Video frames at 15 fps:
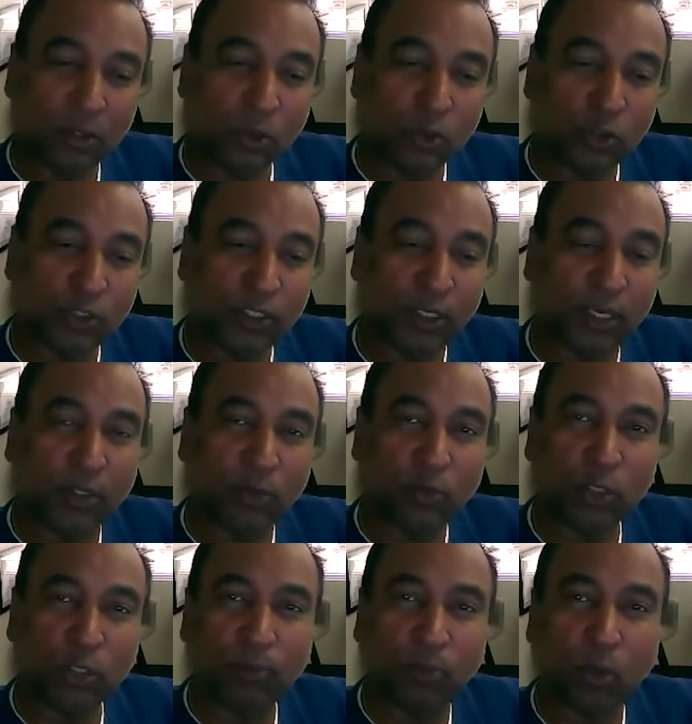using a
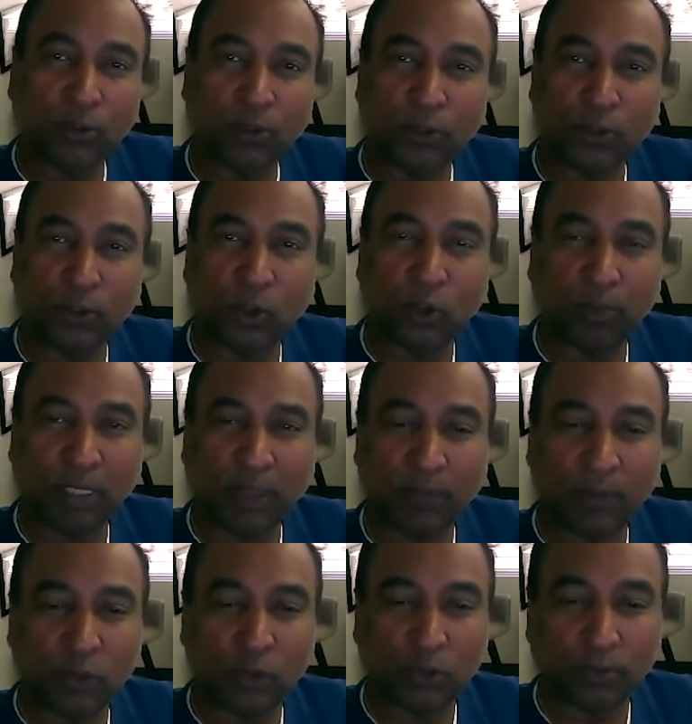3.0
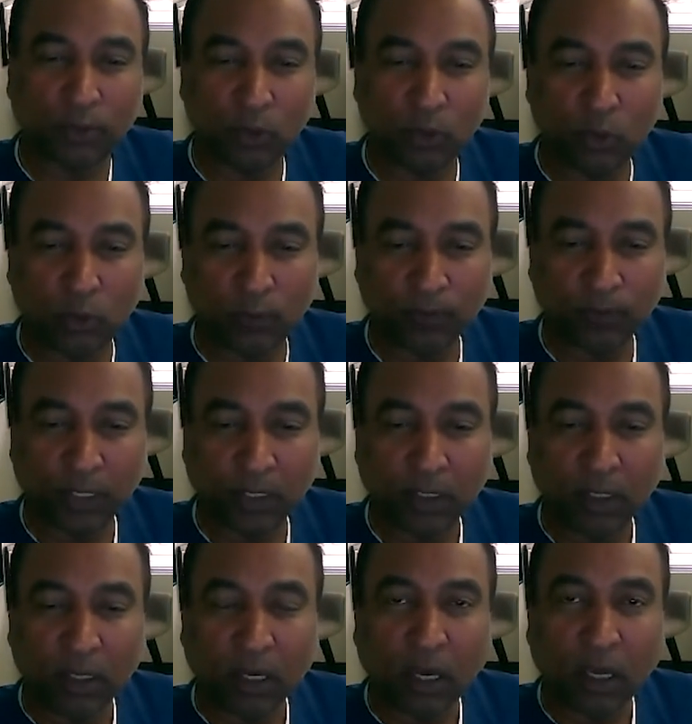millimeter balloon
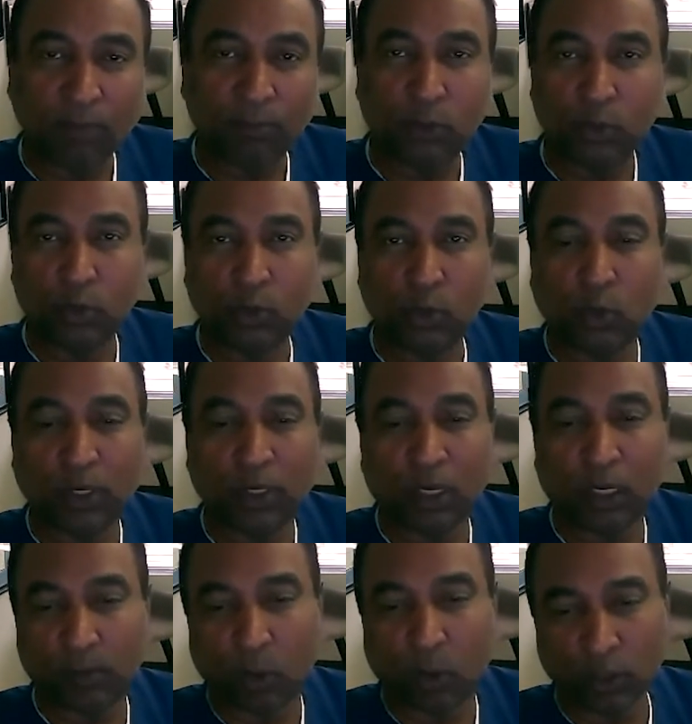up to 12
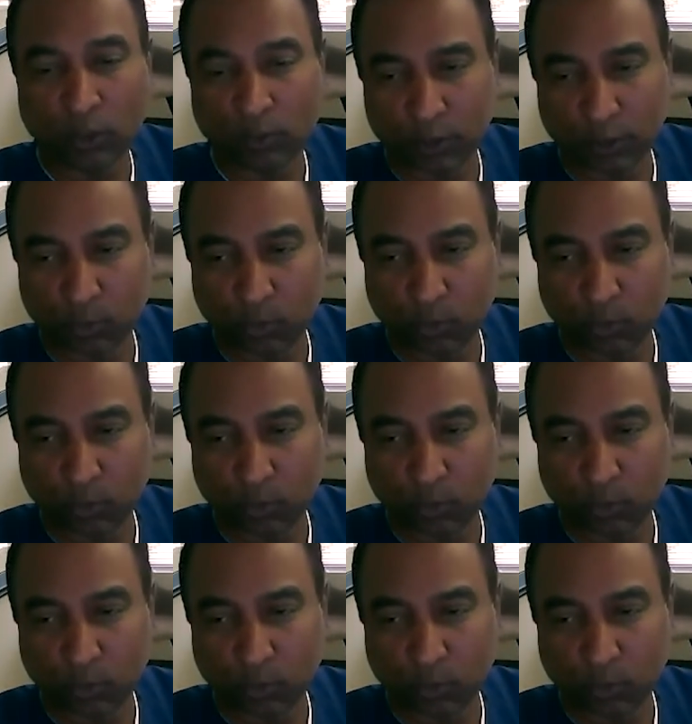atmospheres.